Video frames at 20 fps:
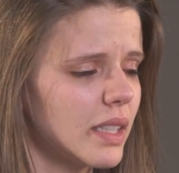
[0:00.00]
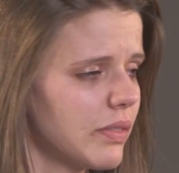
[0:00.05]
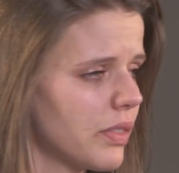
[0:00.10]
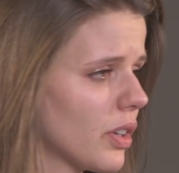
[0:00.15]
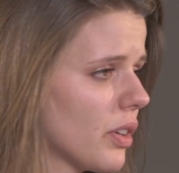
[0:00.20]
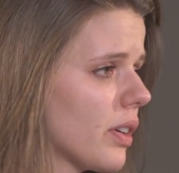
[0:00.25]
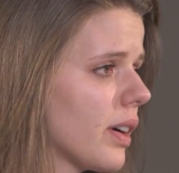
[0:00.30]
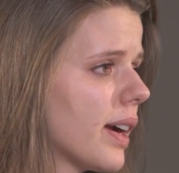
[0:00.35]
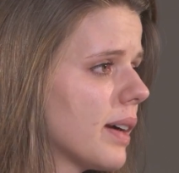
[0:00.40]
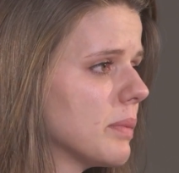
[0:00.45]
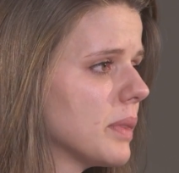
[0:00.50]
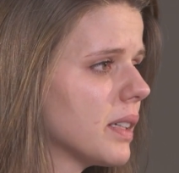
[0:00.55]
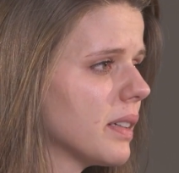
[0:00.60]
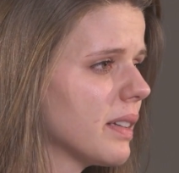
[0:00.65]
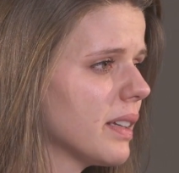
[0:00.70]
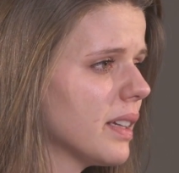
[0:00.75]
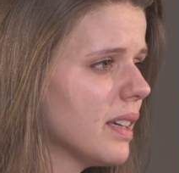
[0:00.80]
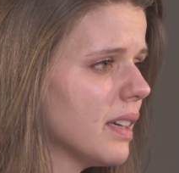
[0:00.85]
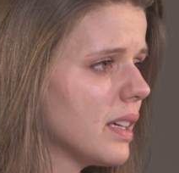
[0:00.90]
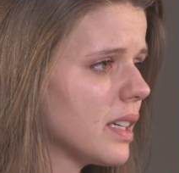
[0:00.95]
Even grandma,
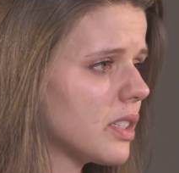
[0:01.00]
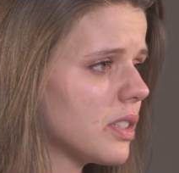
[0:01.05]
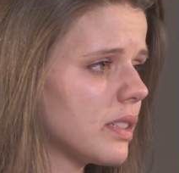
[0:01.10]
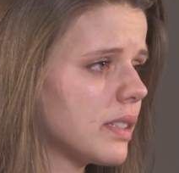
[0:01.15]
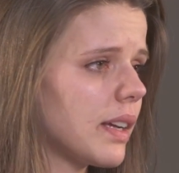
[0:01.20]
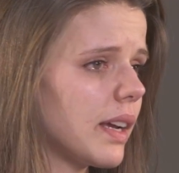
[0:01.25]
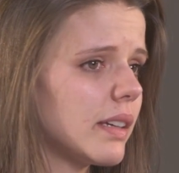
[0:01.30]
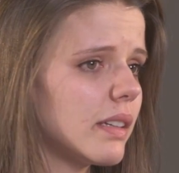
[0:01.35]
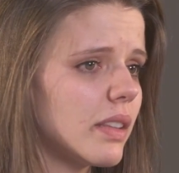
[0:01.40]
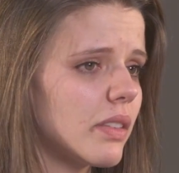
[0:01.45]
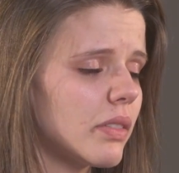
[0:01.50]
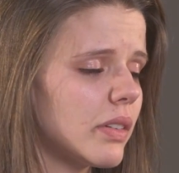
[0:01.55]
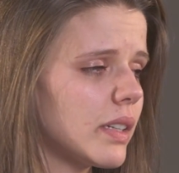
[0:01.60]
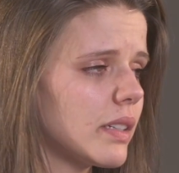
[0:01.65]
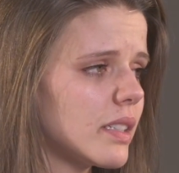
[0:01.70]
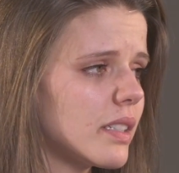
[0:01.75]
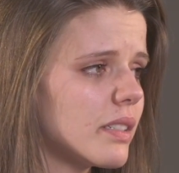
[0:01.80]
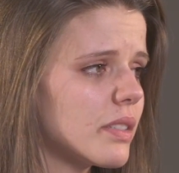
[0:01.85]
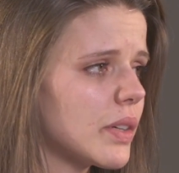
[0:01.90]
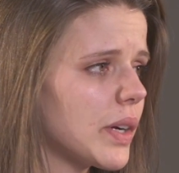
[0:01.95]
she's 93
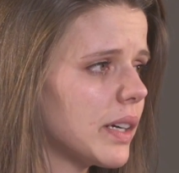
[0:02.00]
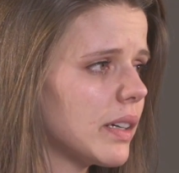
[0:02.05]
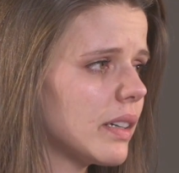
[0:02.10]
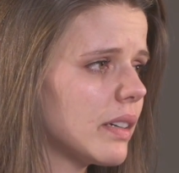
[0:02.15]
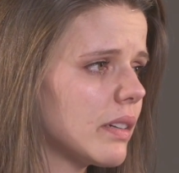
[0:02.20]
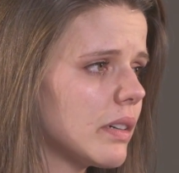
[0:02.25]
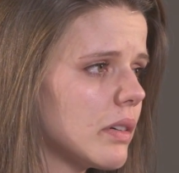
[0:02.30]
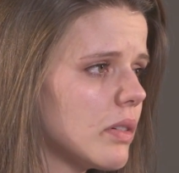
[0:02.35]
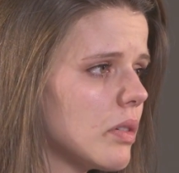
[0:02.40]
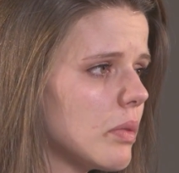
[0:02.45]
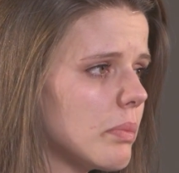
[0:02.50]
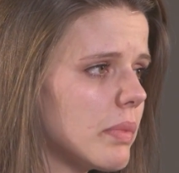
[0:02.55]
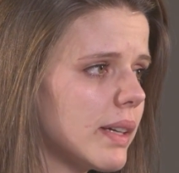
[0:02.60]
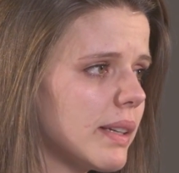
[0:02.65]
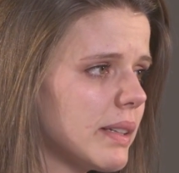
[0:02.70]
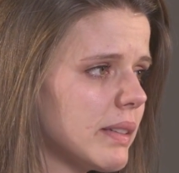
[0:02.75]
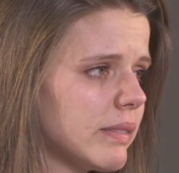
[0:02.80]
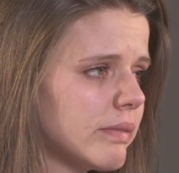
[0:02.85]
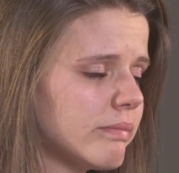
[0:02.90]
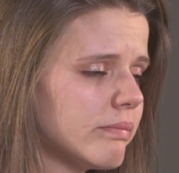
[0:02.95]
and she's ready to go,
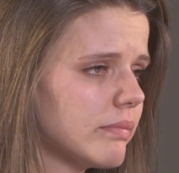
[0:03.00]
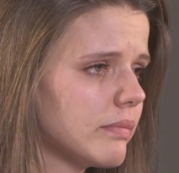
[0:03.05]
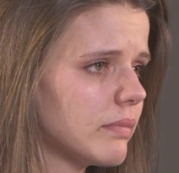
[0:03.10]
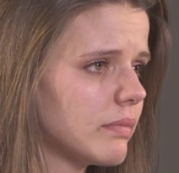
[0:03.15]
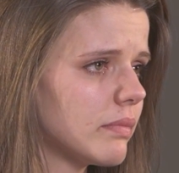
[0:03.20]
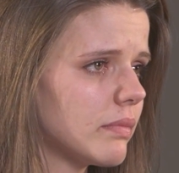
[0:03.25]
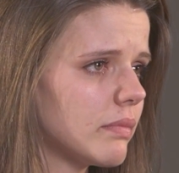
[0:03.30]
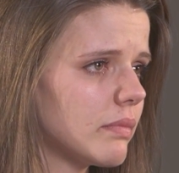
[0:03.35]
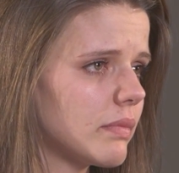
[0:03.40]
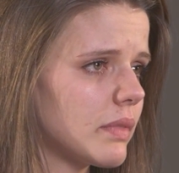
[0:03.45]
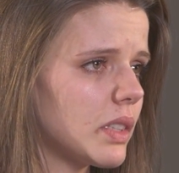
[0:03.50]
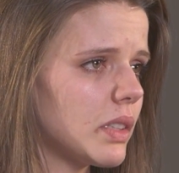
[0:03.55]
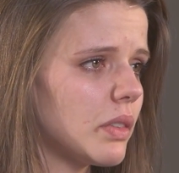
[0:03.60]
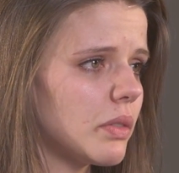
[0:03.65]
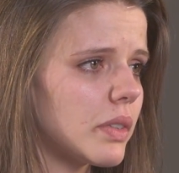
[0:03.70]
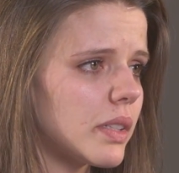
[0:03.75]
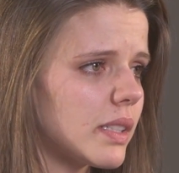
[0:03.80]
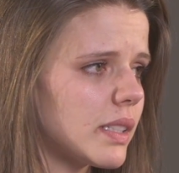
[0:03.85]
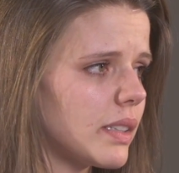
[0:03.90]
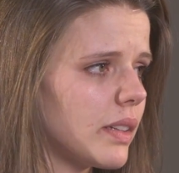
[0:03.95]
but the
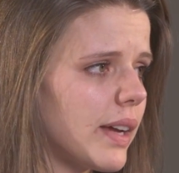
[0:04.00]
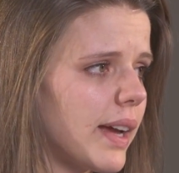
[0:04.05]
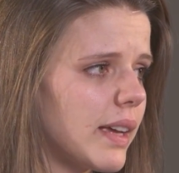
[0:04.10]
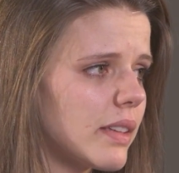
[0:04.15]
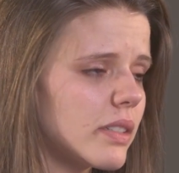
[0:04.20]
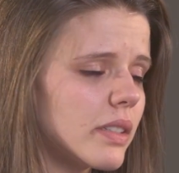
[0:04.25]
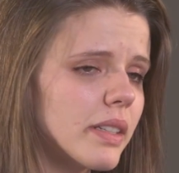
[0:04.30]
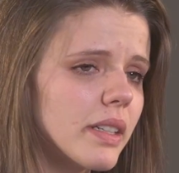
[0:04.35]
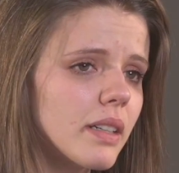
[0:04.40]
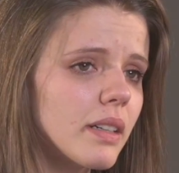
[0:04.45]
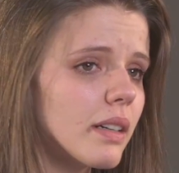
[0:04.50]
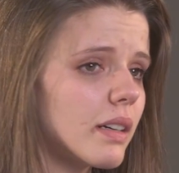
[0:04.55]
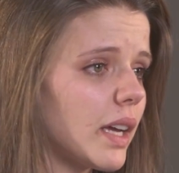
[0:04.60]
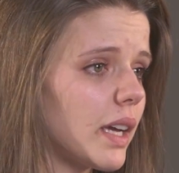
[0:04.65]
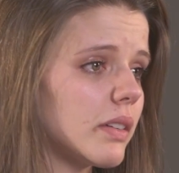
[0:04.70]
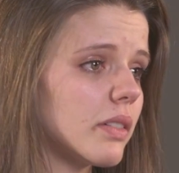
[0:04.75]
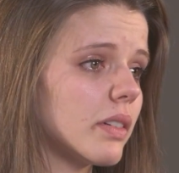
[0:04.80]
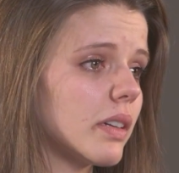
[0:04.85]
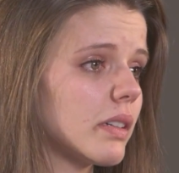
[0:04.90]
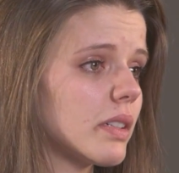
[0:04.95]
Lord still has her here, and
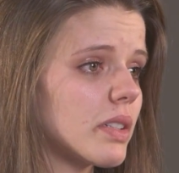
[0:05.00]
I don't